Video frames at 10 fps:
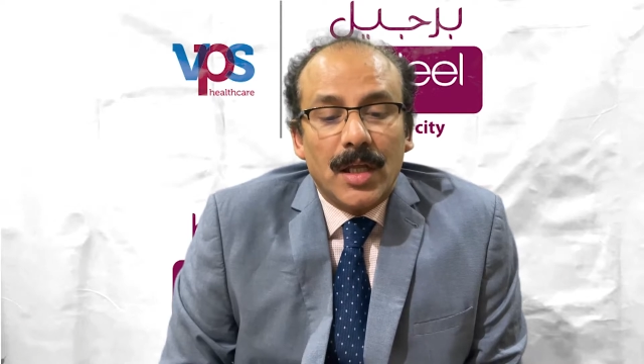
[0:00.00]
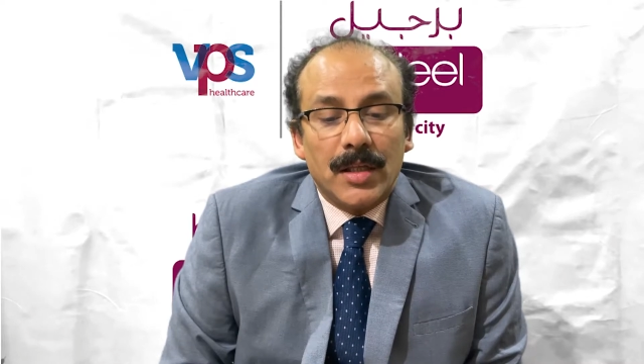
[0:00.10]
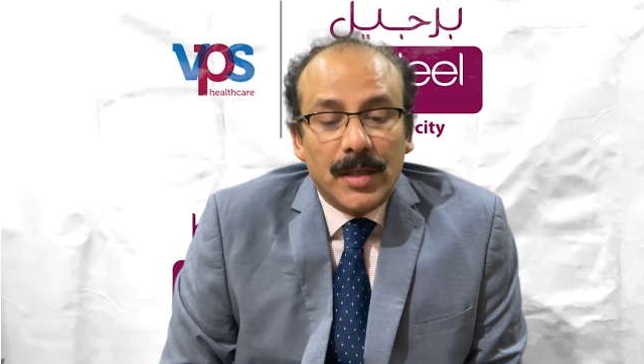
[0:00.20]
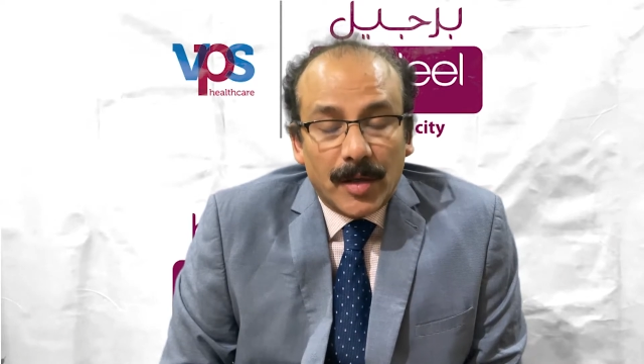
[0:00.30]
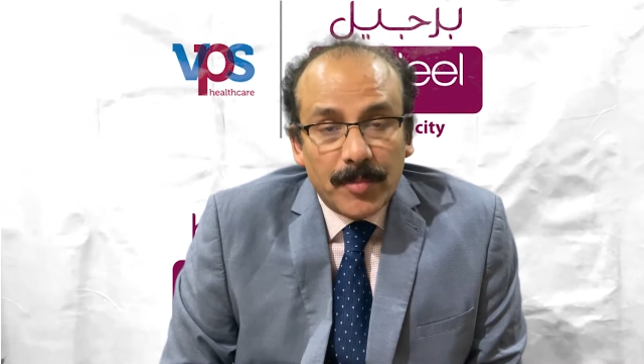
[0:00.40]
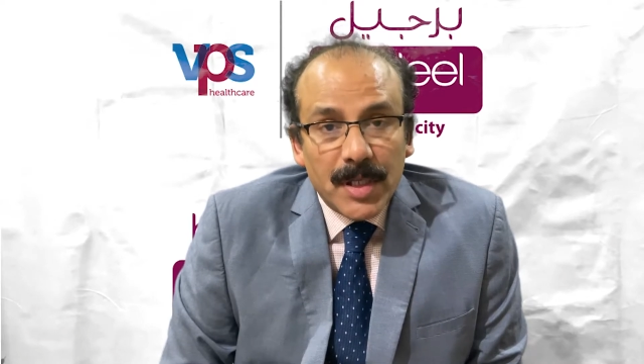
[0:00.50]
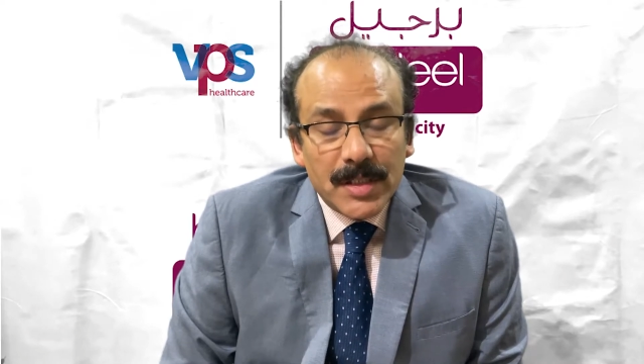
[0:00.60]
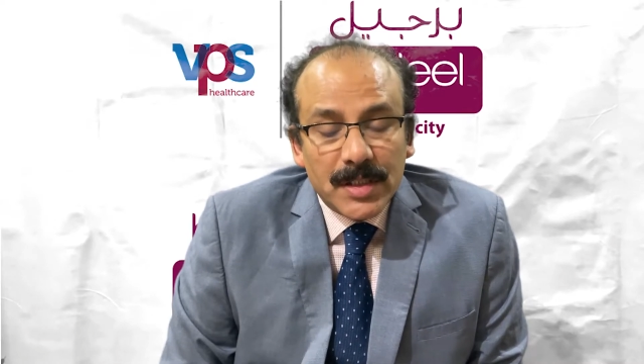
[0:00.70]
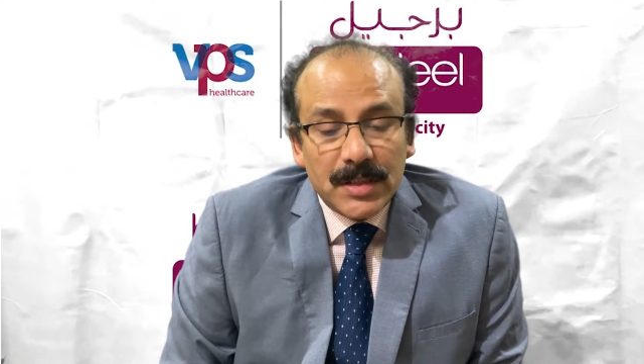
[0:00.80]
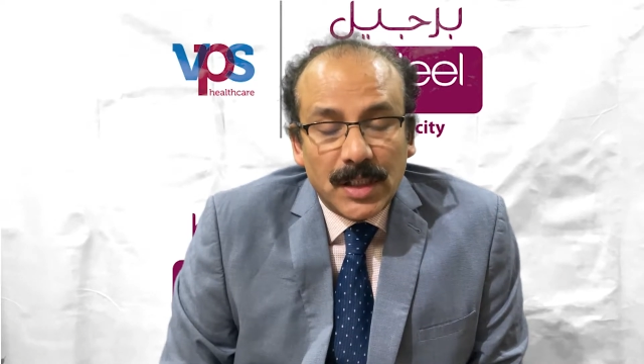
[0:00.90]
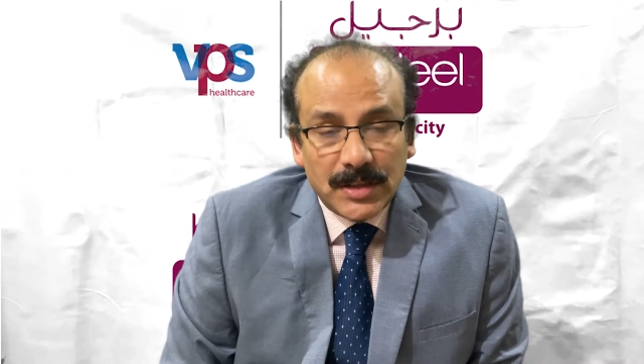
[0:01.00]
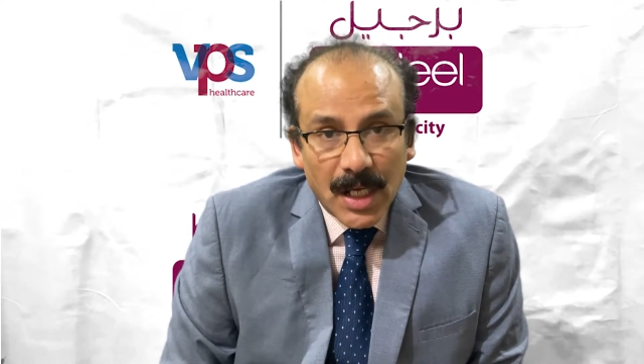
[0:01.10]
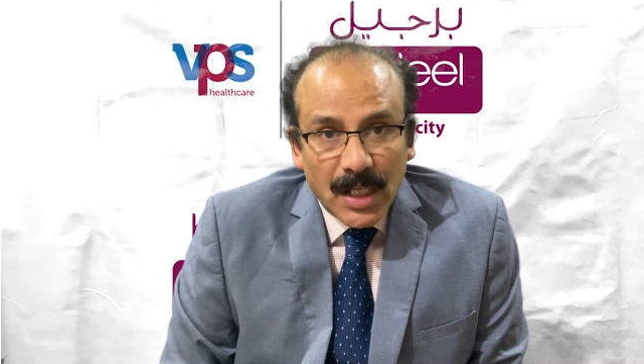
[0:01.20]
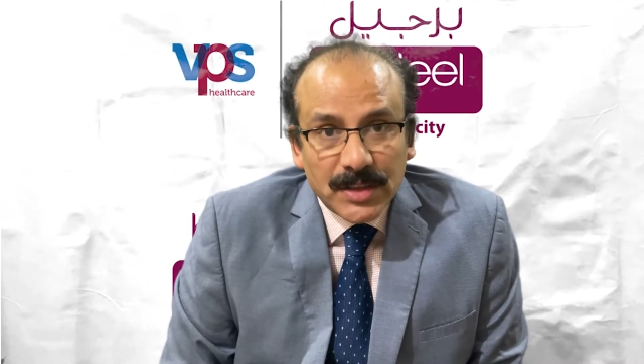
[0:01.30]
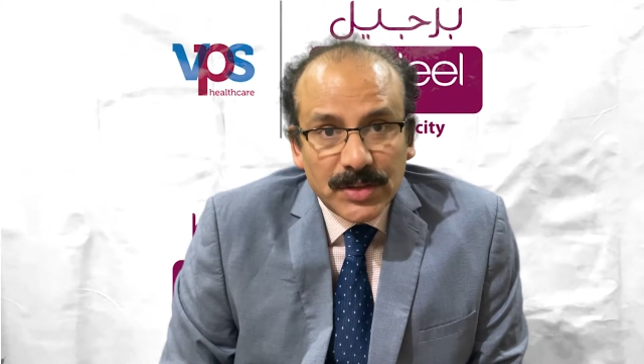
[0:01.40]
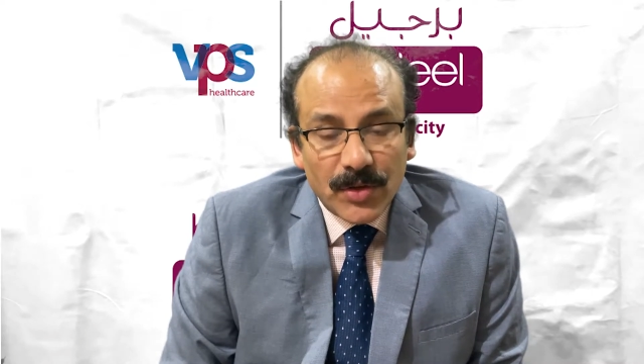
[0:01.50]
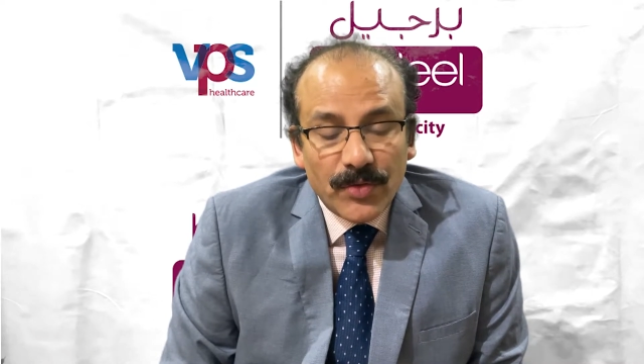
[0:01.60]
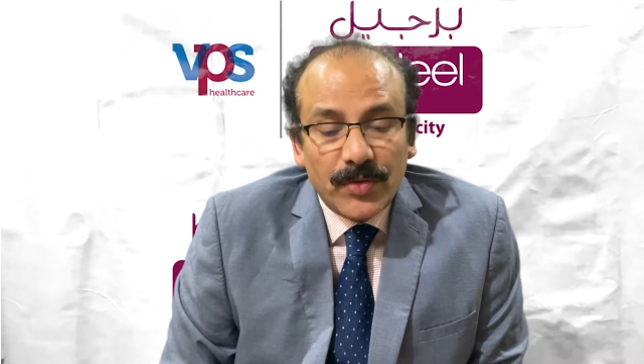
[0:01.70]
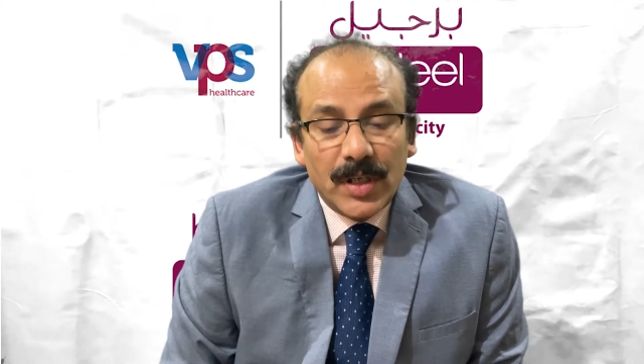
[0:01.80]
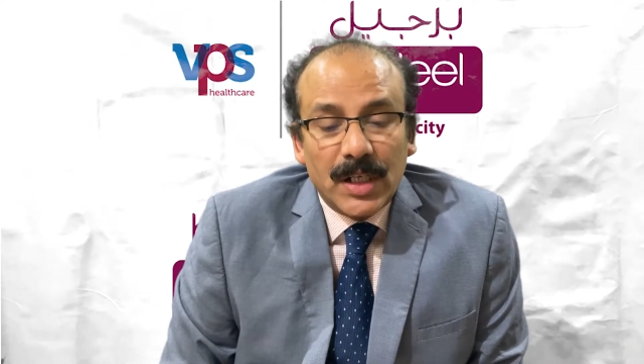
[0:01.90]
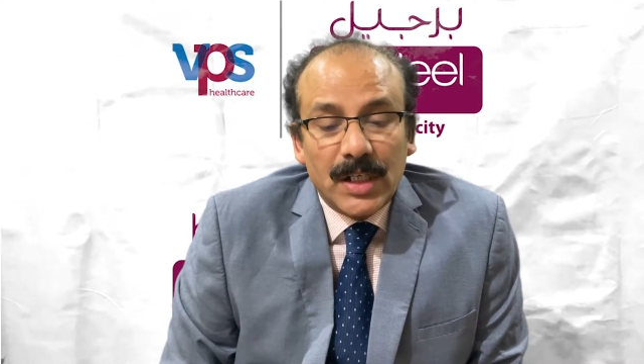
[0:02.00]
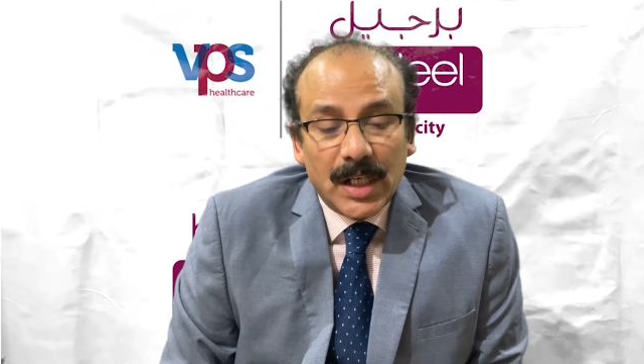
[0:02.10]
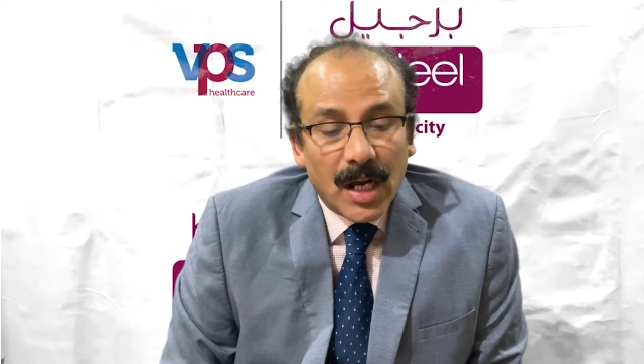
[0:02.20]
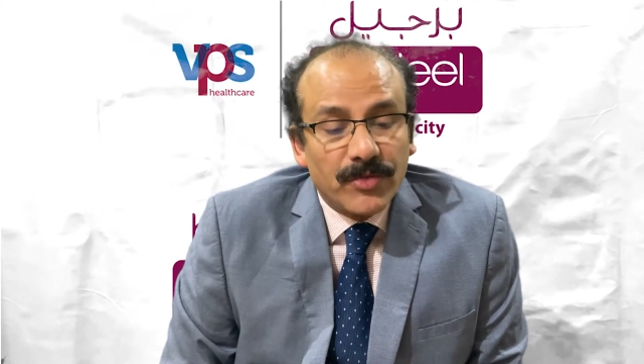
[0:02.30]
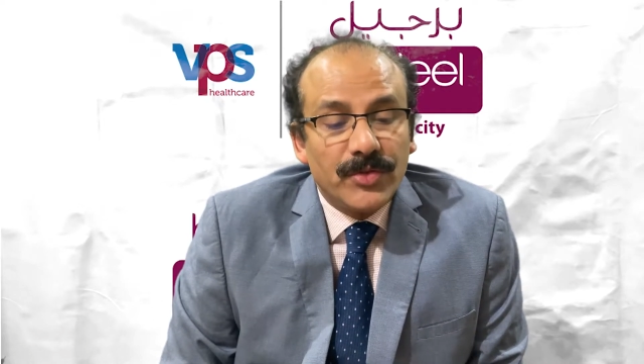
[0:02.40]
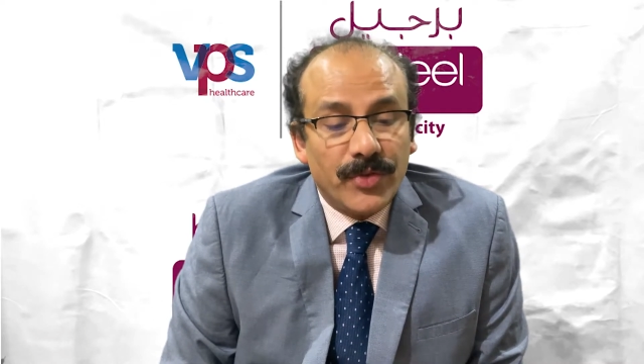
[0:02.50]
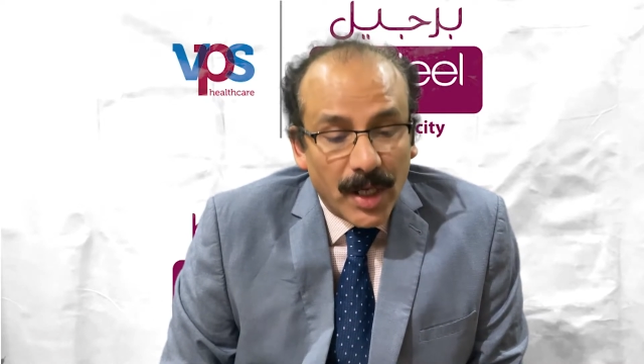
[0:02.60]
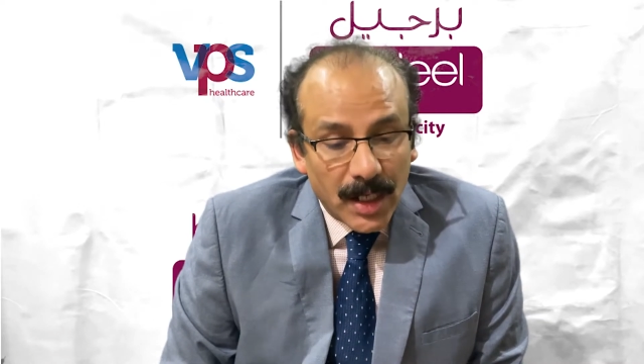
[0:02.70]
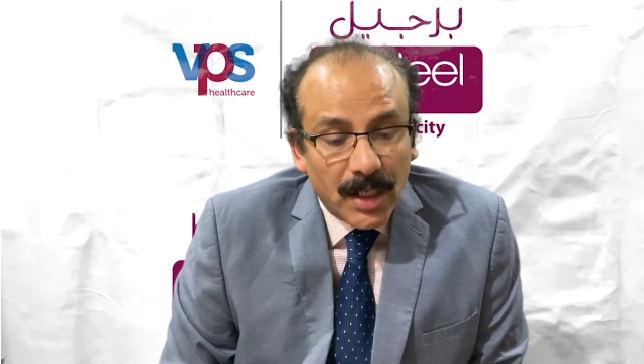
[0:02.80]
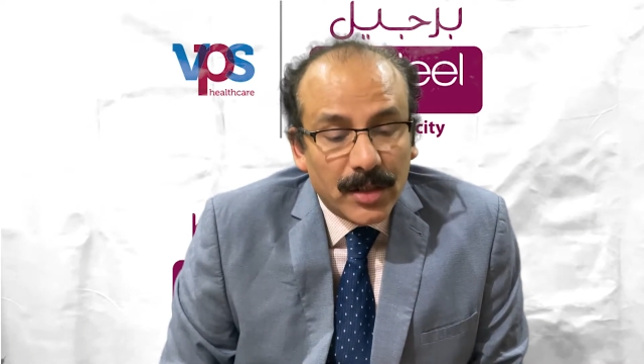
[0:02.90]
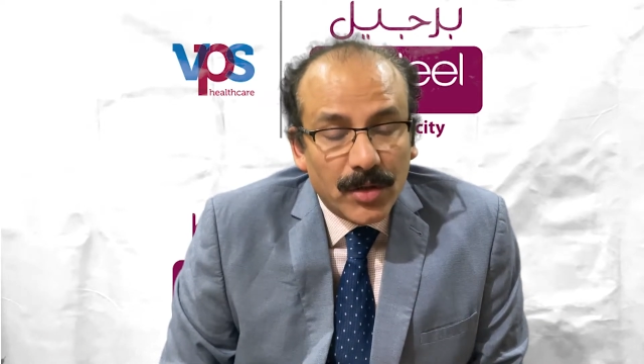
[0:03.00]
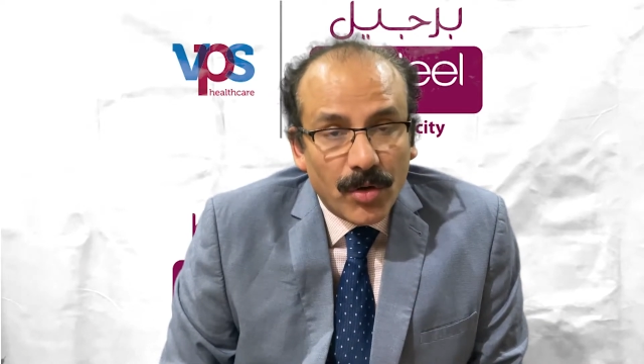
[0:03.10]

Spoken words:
that means the chance of graft failure